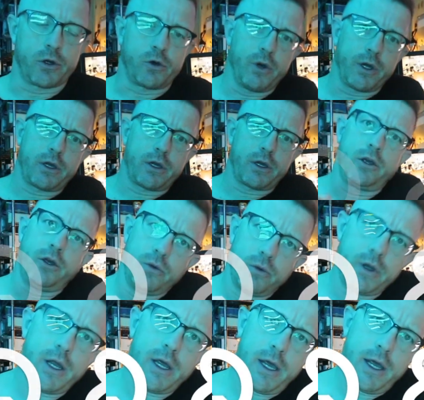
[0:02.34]
a quick
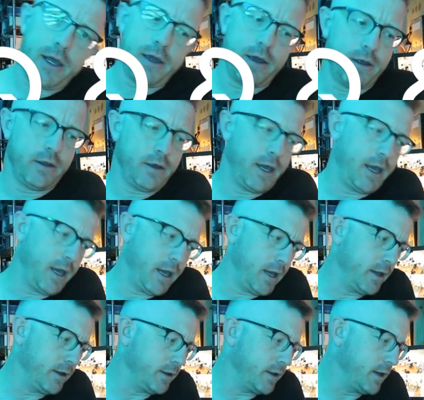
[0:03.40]
Q&A
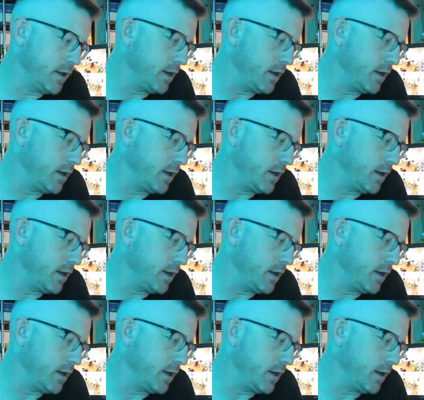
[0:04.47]
and